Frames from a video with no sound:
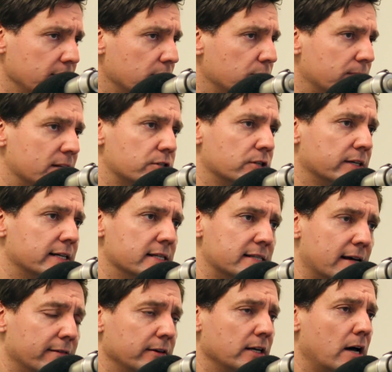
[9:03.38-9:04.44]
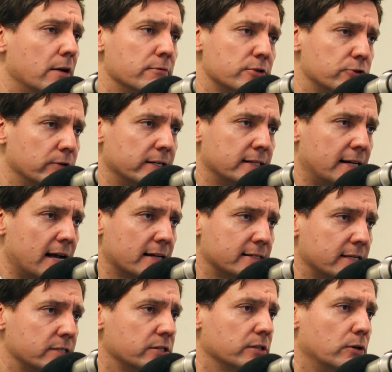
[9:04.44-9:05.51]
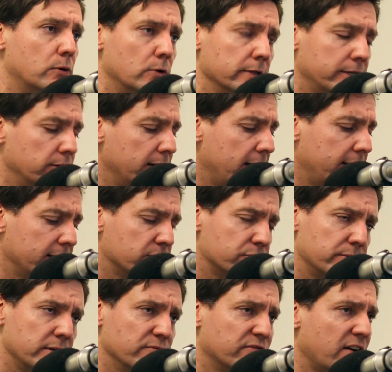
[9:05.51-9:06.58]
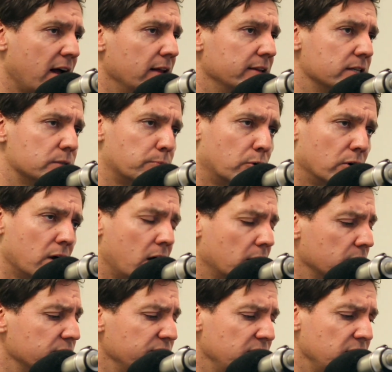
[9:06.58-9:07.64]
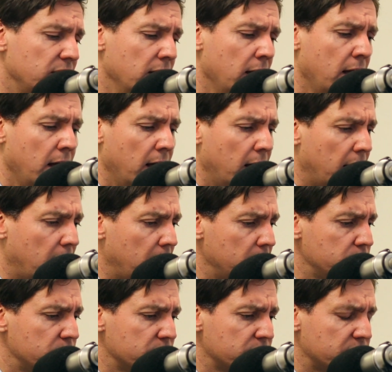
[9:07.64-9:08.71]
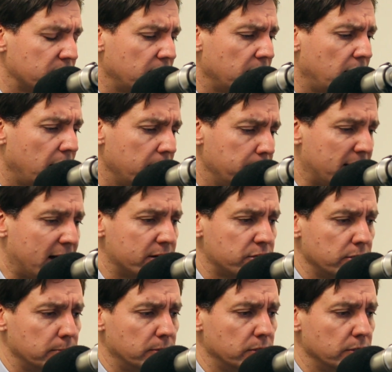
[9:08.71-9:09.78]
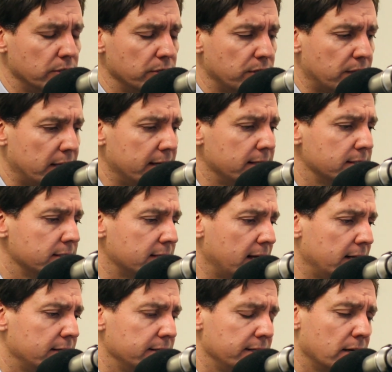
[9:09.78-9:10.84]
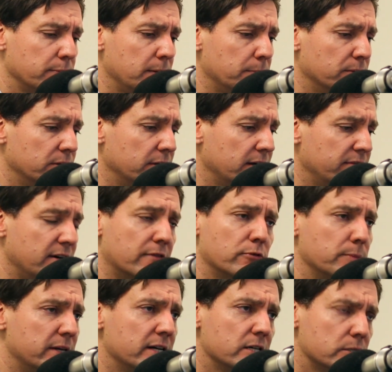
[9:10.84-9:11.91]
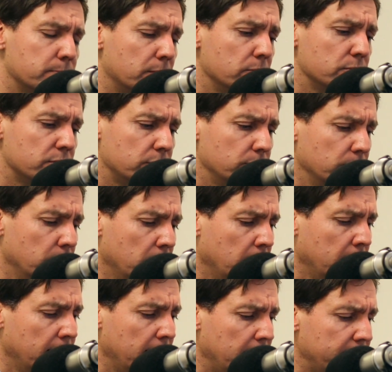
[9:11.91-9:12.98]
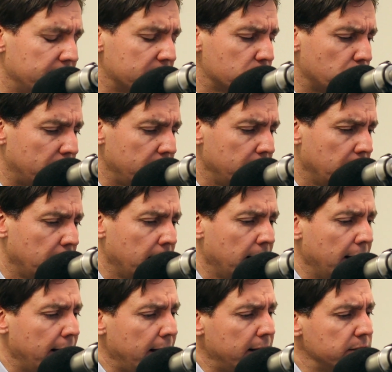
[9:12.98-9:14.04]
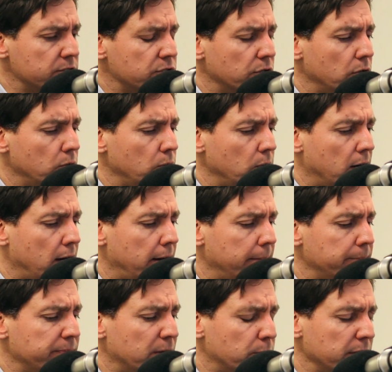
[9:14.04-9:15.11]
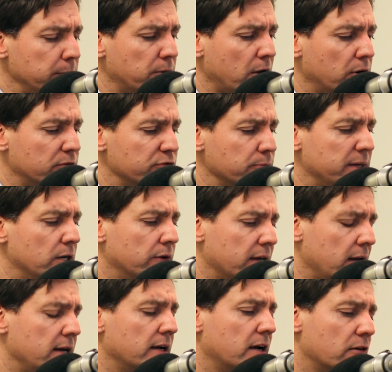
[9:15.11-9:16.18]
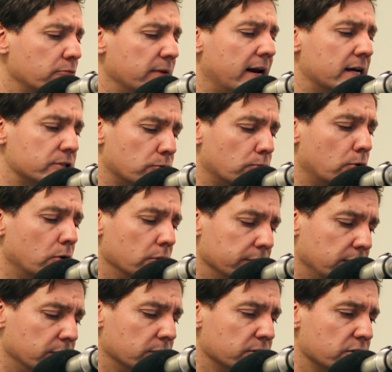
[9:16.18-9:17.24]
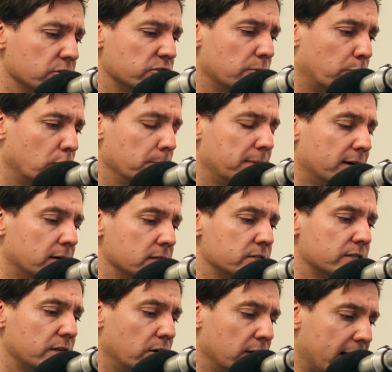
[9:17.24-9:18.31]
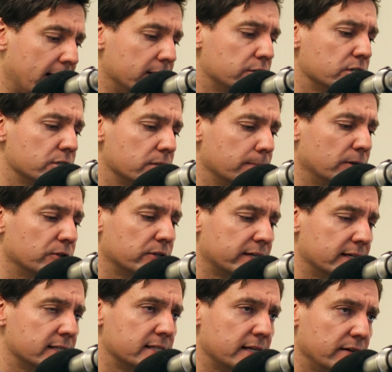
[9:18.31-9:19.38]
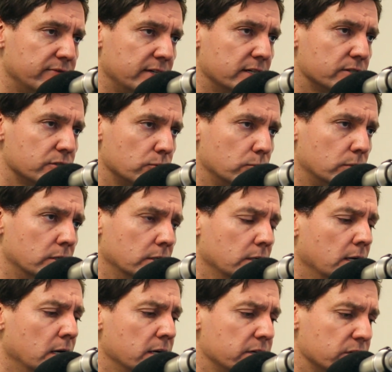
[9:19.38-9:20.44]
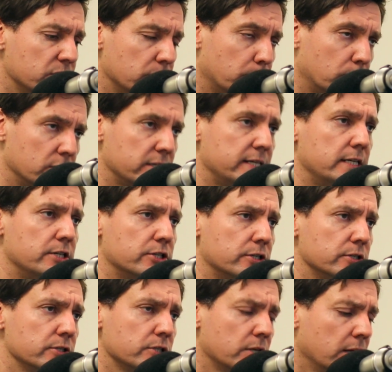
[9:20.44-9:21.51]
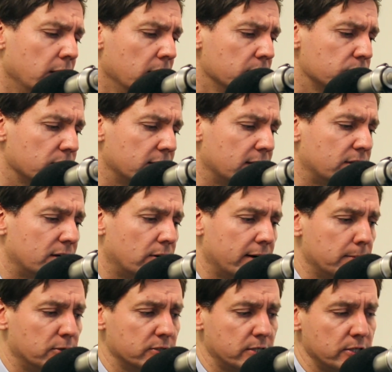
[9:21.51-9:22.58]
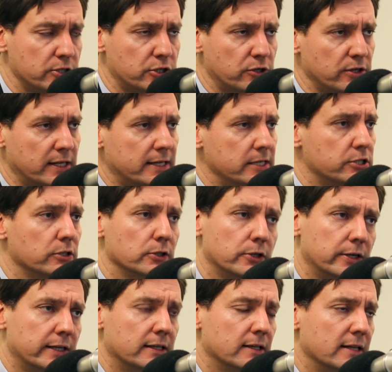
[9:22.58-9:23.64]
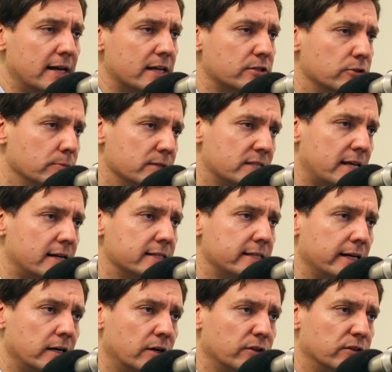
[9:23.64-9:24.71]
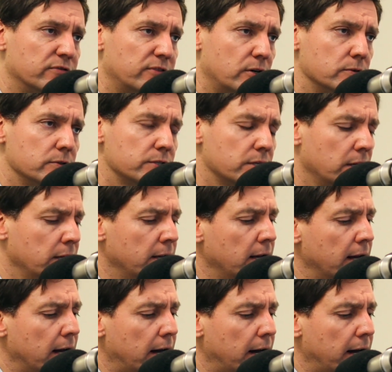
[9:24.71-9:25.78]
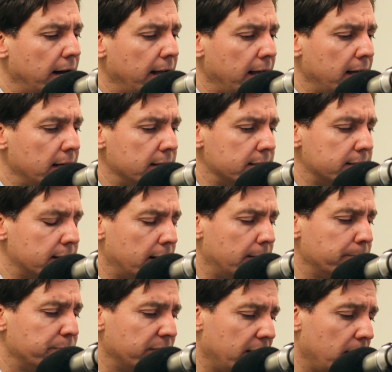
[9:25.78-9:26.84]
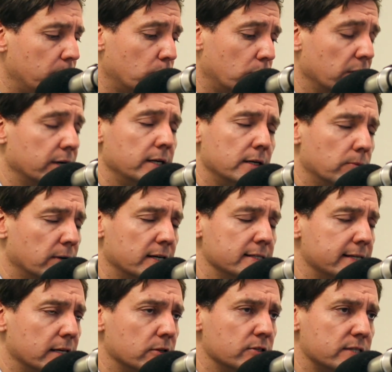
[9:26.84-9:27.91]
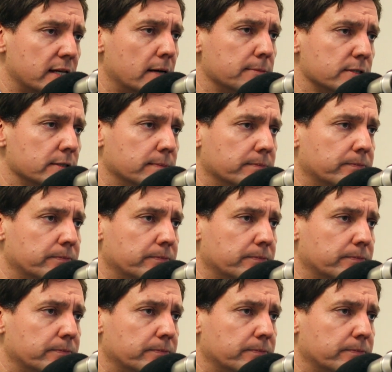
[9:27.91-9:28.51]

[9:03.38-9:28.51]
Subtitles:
The threats are kids having unrestricted access to the whole internet, extreme violence, pornography, just unimaginable things that young people have never been exposed to in this way. And so it really brought home for me, okay, government has a role here to support parents that are anxious about their kids' safety at school, mm-hmm. to support teachers so that they're able to ensure that kids are learning in the classroom instead of sitting on their phones. And we're gonna take those steps.